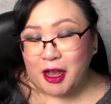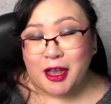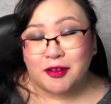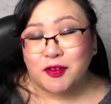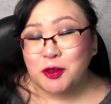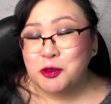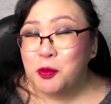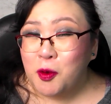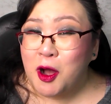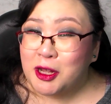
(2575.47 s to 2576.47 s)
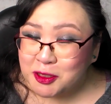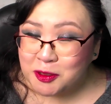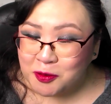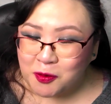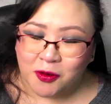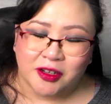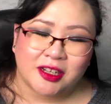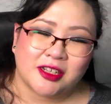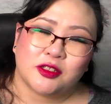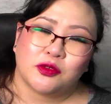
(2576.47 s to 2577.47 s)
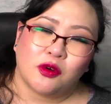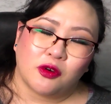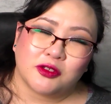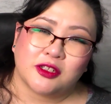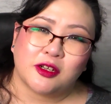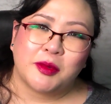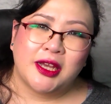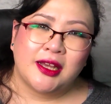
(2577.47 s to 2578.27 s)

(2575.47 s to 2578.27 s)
I have also watched Ouran High School Host Club,